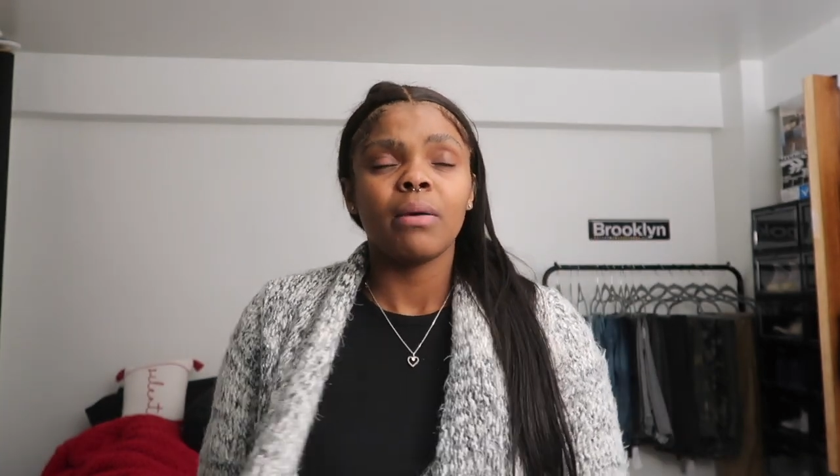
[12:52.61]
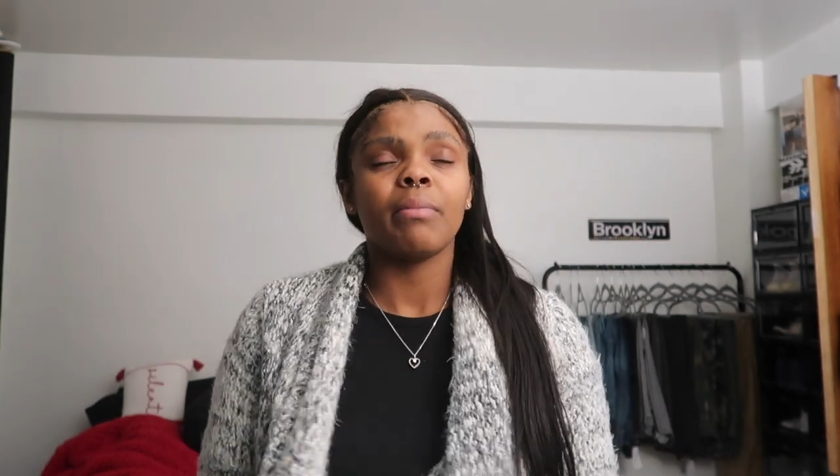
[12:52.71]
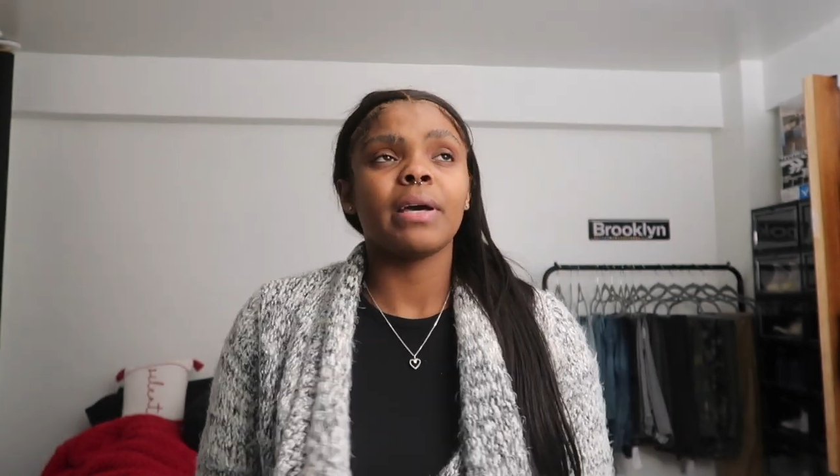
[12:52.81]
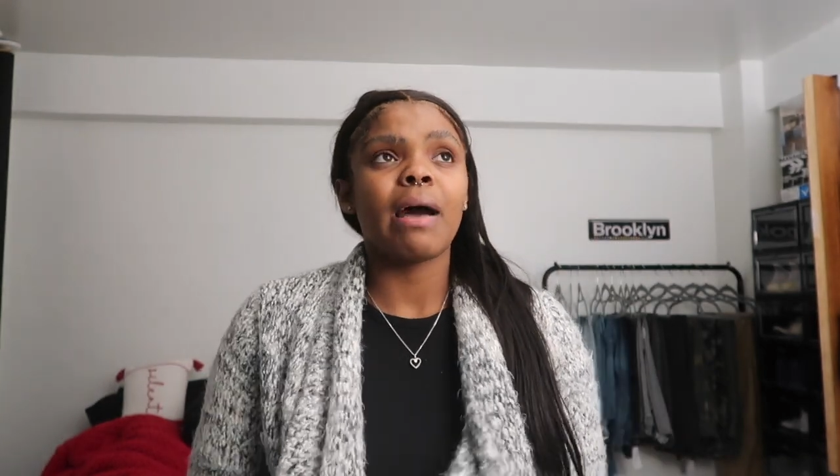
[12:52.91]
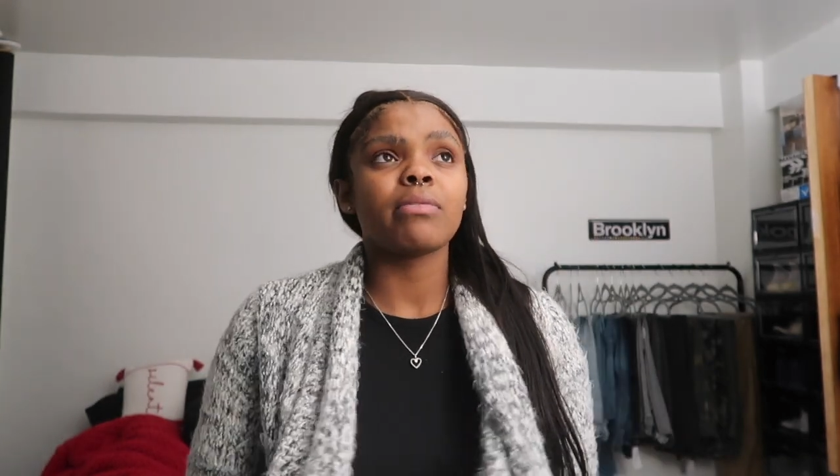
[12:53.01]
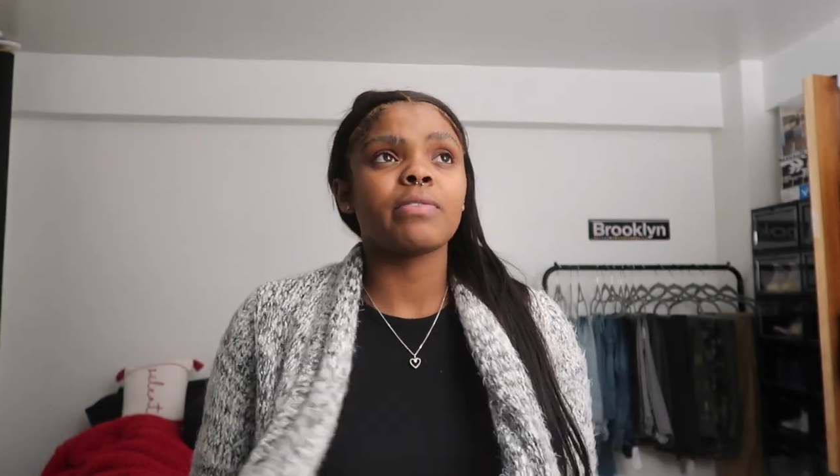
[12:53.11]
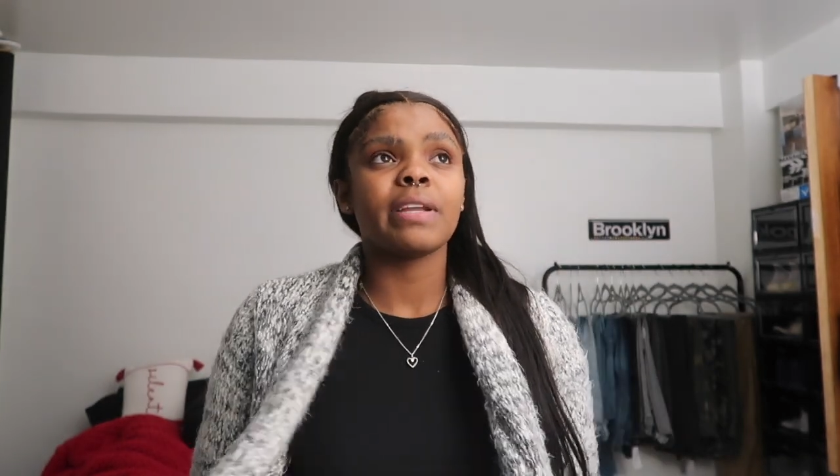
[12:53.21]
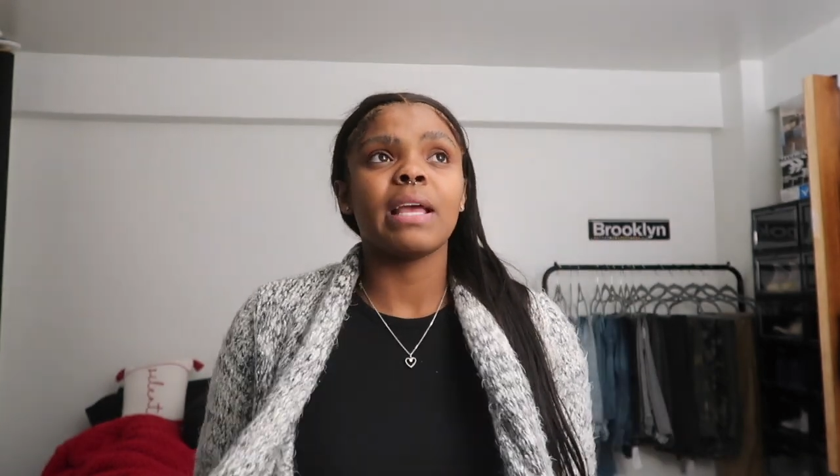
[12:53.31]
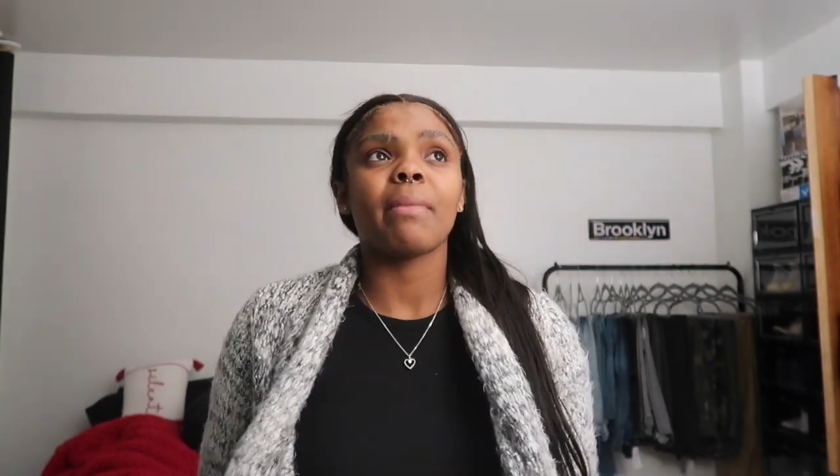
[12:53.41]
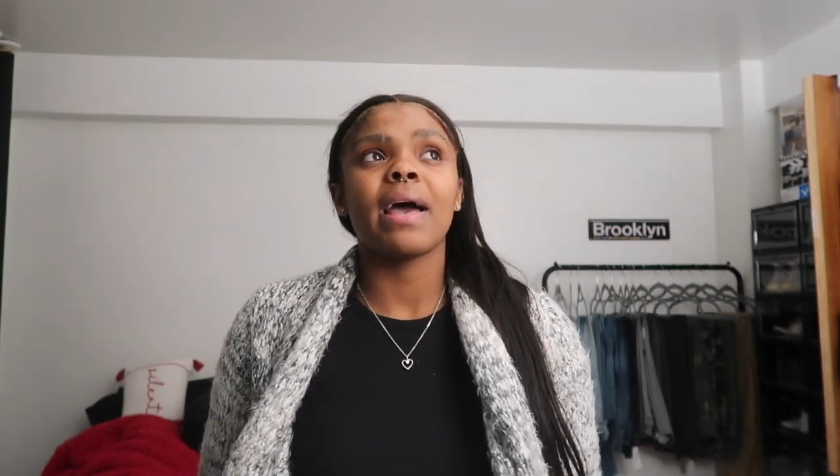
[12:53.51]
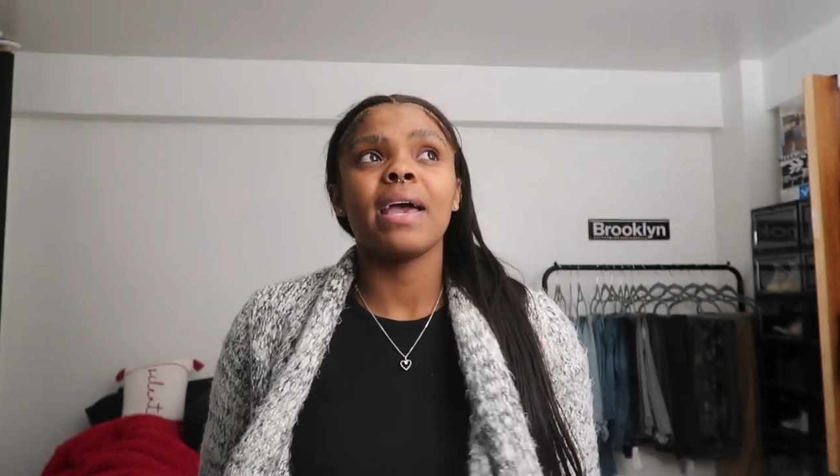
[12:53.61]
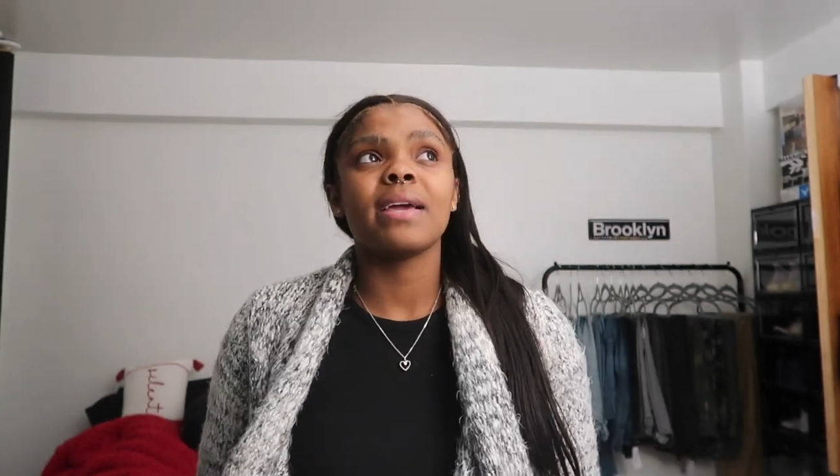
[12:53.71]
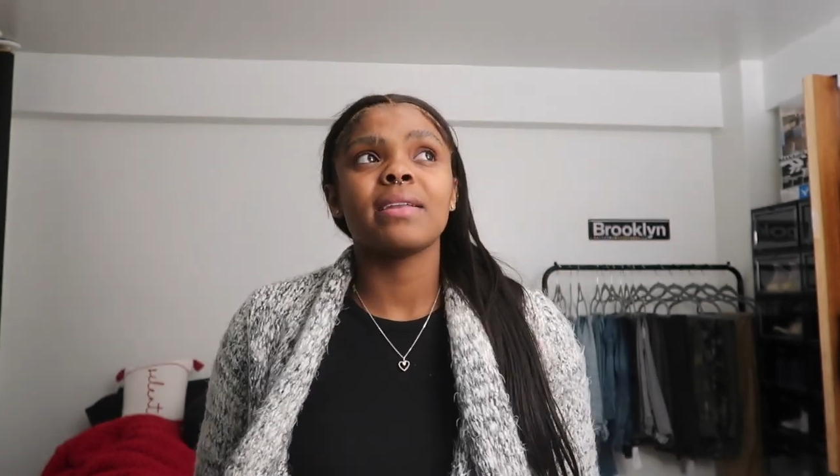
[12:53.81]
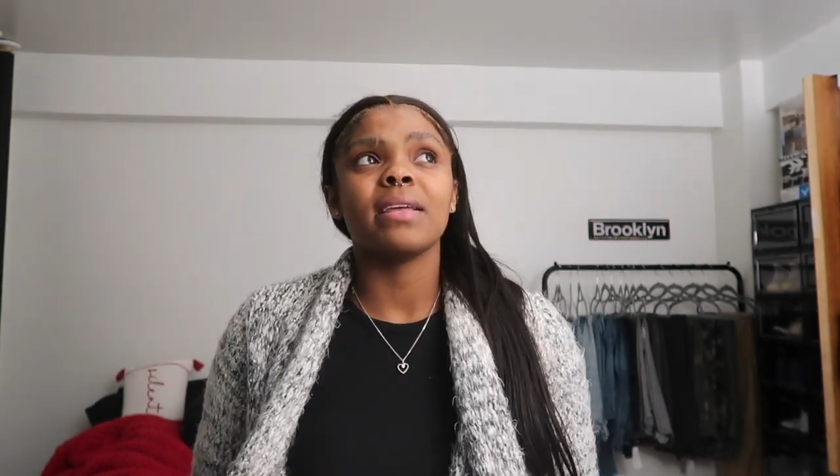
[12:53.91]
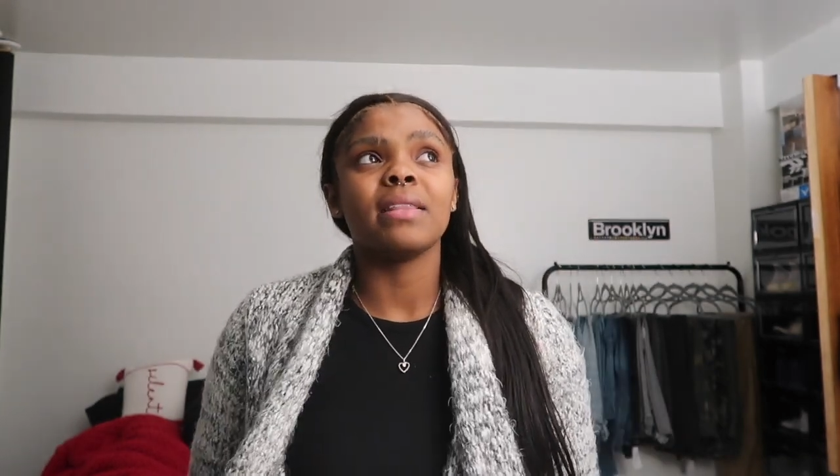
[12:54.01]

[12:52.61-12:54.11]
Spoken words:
But I was already in my head,